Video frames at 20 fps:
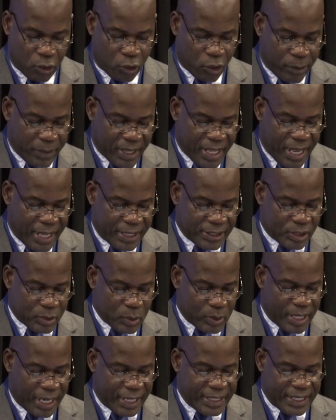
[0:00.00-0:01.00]
Criminals
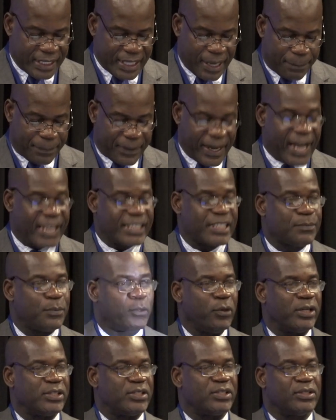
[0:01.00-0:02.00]
do not need a
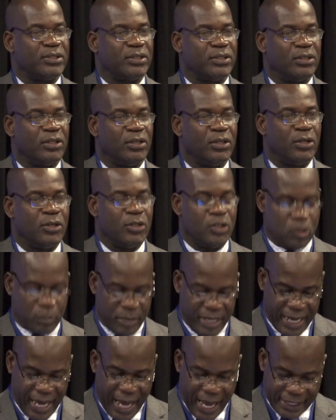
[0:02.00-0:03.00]
passport to
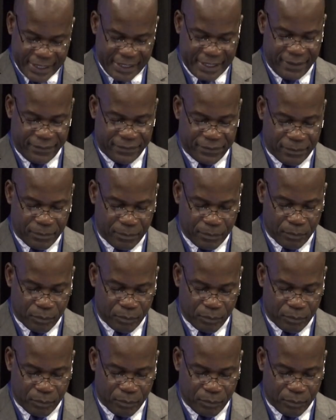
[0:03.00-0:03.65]
be active.